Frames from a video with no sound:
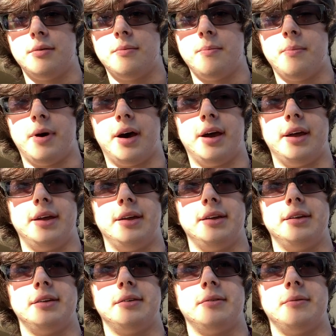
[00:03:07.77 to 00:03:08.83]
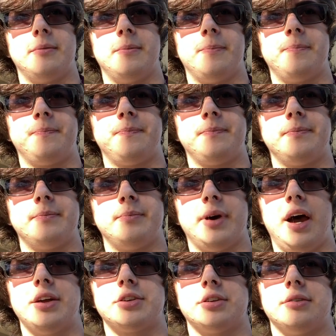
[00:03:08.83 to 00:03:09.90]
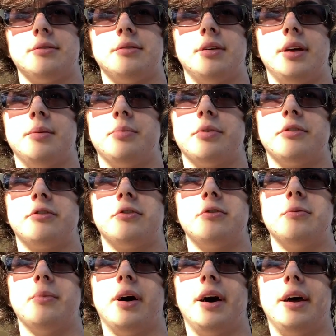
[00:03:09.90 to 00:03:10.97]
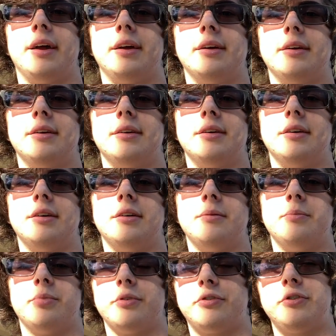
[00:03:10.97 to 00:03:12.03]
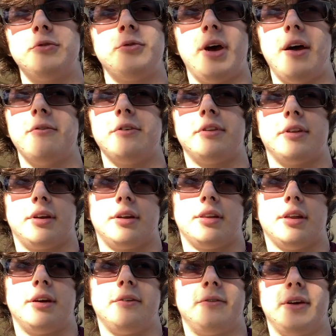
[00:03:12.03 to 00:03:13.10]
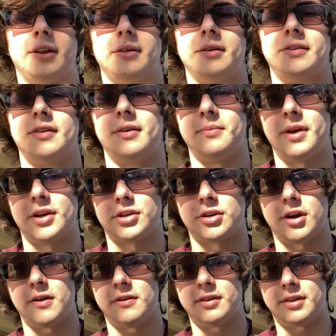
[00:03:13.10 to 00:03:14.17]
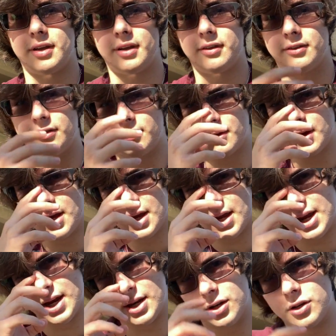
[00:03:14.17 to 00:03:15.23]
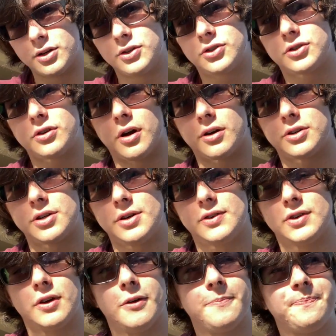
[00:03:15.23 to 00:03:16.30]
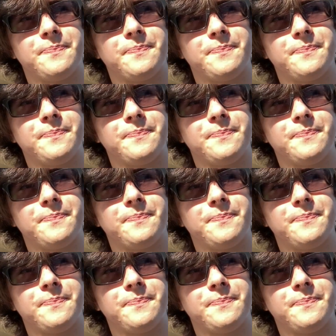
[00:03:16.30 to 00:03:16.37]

my passion and pursue everything in life, and to make sure everything is in a good structure. So